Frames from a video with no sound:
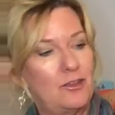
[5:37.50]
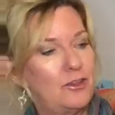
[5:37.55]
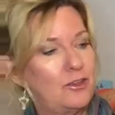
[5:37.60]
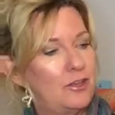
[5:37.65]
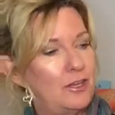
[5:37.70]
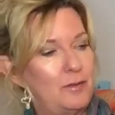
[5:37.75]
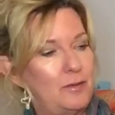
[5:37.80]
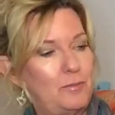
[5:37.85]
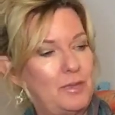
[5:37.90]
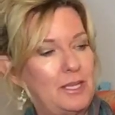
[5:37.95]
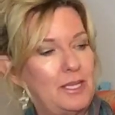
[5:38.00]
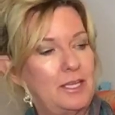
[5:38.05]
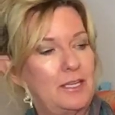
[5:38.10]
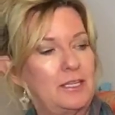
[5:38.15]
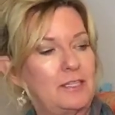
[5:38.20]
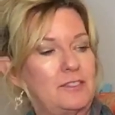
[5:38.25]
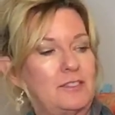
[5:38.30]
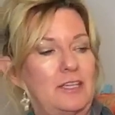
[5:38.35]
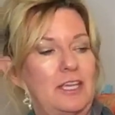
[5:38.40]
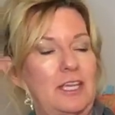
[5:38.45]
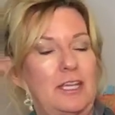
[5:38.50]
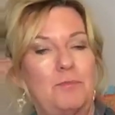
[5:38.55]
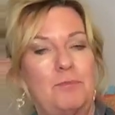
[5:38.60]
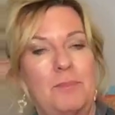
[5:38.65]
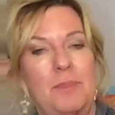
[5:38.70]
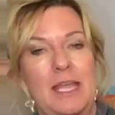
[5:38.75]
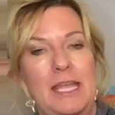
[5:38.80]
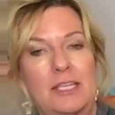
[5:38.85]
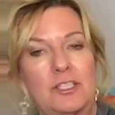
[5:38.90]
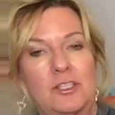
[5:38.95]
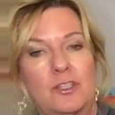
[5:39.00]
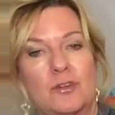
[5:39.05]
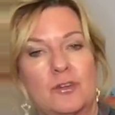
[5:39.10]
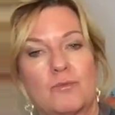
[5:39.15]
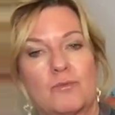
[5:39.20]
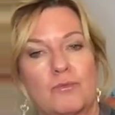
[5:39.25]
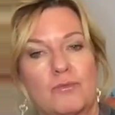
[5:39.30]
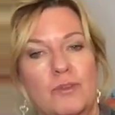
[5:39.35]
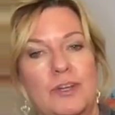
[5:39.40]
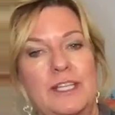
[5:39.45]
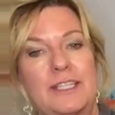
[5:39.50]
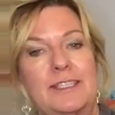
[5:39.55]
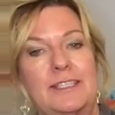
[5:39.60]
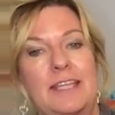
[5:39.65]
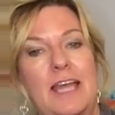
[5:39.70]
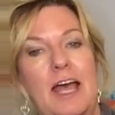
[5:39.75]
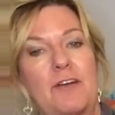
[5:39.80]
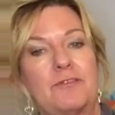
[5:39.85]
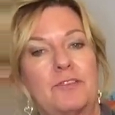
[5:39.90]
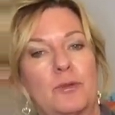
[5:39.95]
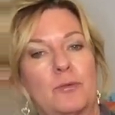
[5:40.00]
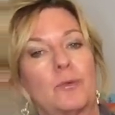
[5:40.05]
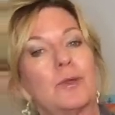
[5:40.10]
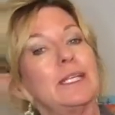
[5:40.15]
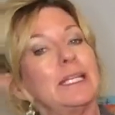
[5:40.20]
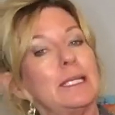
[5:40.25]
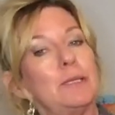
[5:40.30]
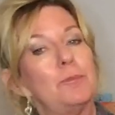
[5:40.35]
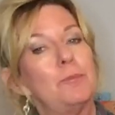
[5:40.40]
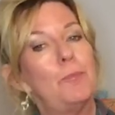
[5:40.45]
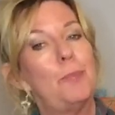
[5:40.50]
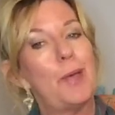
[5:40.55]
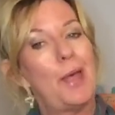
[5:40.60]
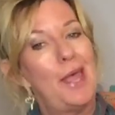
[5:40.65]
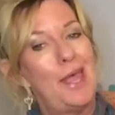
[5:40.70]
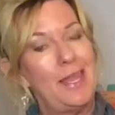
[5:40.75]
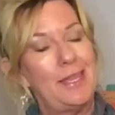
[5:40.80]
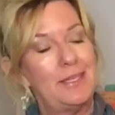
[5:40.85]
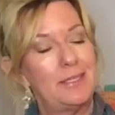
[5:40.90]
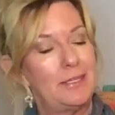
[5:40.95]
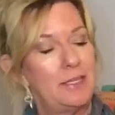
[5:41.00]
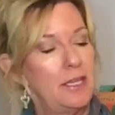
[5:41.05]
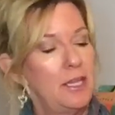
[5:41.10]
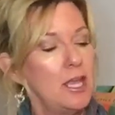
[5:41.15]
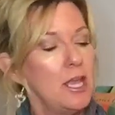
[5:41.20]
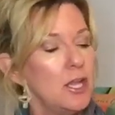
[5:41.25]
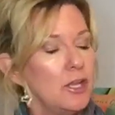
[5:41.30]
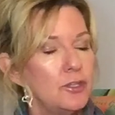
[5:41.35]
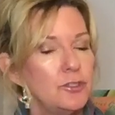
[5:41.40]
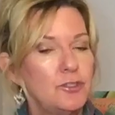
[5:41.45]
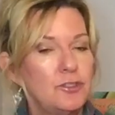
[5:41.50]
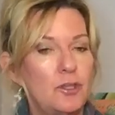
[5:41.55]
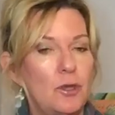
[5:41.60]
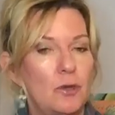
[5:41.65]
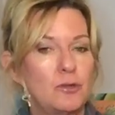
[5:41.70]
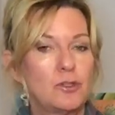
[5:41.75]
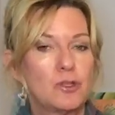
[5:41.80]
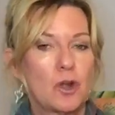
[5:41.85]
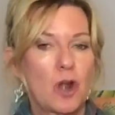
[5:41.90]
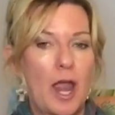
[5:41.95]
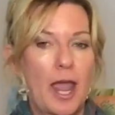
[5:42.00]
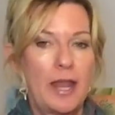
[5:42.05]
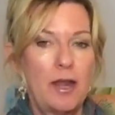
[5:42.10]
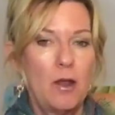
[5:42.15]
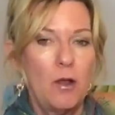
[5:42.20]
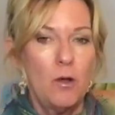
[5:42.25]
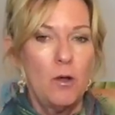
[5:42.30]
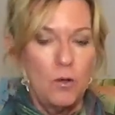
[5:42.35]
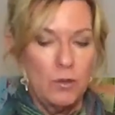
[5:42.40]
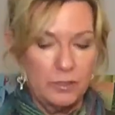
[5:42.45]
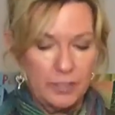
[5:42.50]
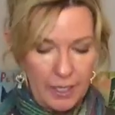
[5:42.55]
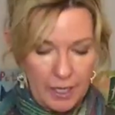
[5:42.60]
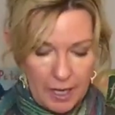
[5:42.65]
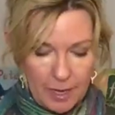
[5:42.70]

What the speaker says: good because it makes your wrist have to really bend. So try to hold it